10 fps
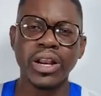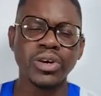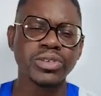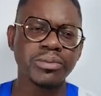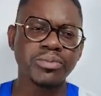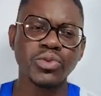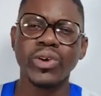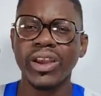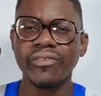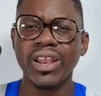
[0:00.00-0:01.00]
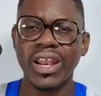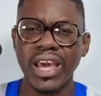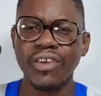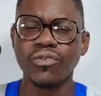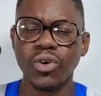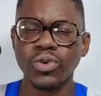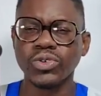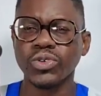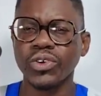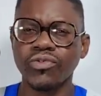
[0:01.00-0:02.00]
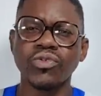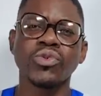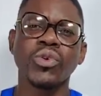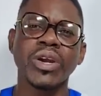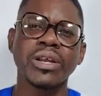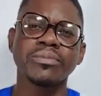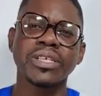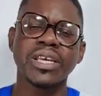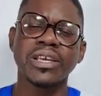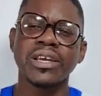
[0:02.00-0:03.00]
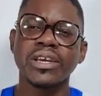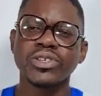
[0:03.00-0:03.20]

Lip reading: allows him to have a life also, if you know what I'm saying.